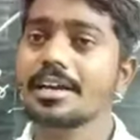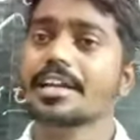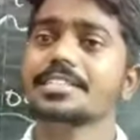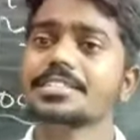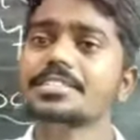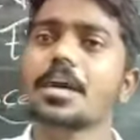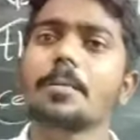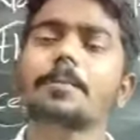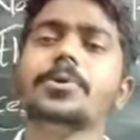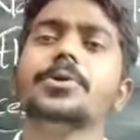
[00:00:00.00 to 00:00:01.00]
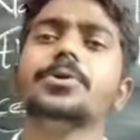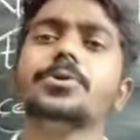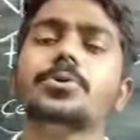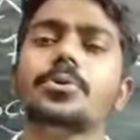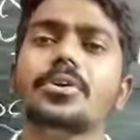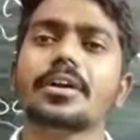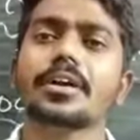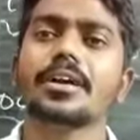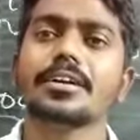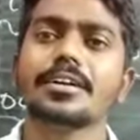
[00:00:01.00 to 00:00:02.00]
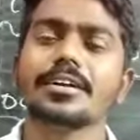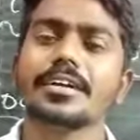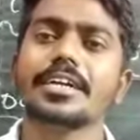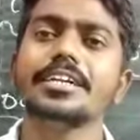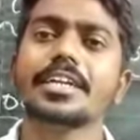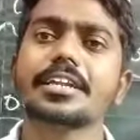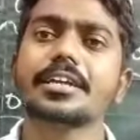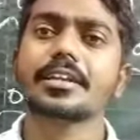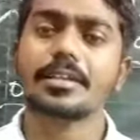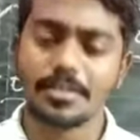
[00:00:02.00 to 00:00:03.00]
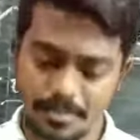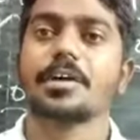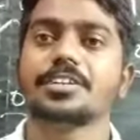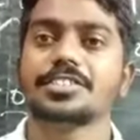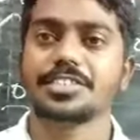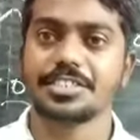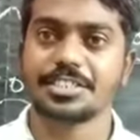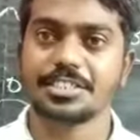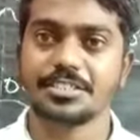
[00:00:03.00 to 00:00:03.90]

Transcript: rising up due to internal processes.